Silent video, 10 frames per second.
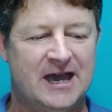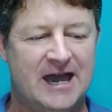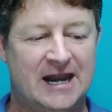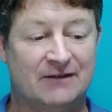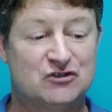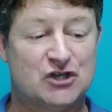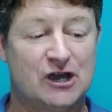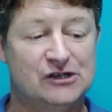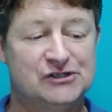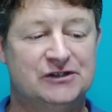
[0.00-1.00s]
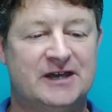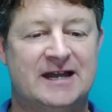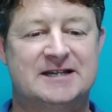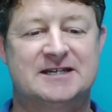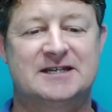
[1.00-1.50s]
And I've chosen
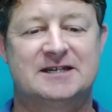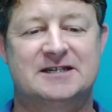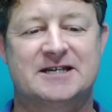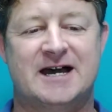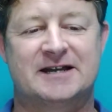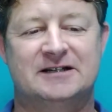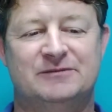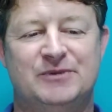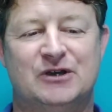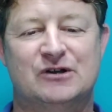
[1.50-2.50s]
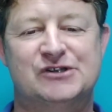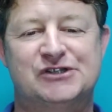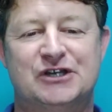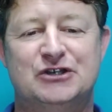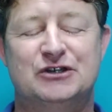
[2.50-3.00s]
that title because
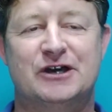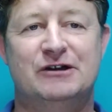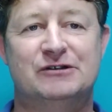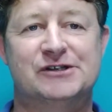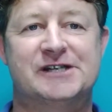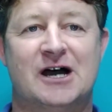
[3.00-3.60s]
did you notice